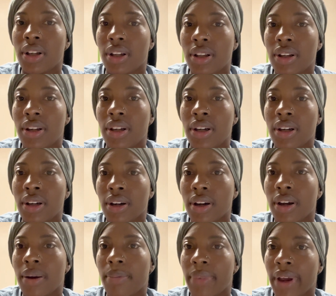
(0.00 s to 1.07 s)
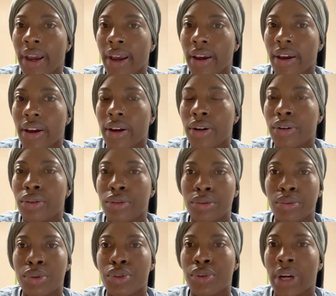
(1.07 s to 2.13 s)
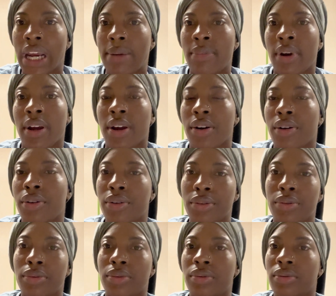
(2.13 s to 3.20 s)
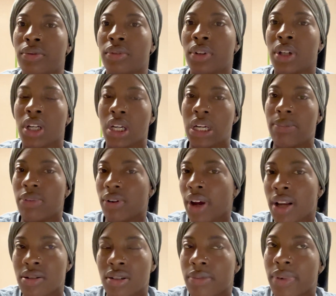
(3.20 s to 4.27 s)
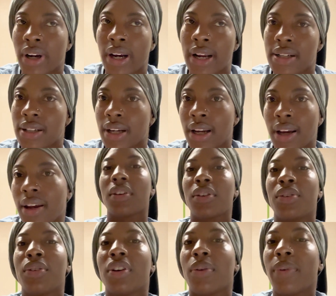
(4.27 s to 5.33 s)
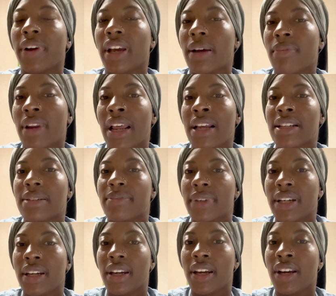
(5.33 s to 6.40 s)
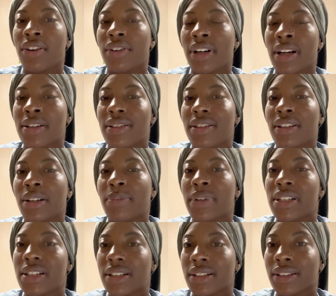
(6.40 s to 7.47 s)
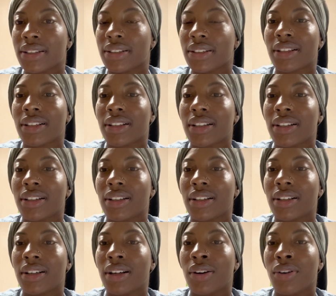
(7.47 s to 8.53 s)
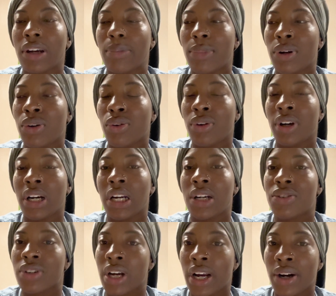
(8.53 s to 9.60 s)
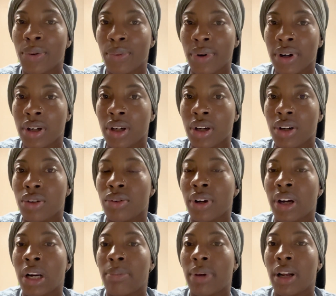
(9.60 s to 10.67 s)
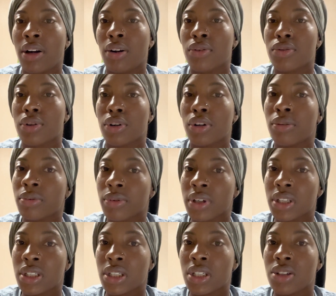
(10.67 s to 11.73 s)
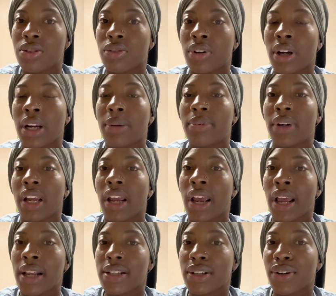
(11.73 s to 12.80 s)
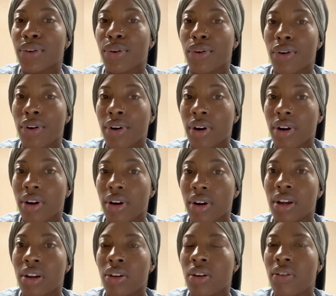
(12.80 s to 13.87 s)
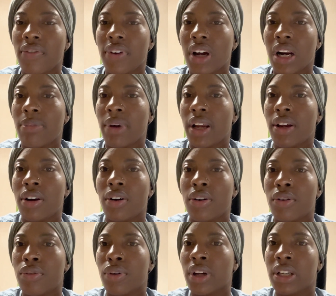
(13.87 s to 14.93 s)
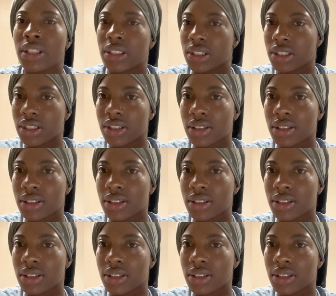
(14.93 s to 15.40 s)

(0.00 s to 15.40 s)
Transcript: and then come back and do what you came out here to do. Keep your eyes on the prize. Like, you can wake up last minute and go down to your muster. No commute, you ain't gotta drive to work, you ain't gotta pay no toll bridges, you ain't gotta put gas in the car. You even gotta buy your own lunch.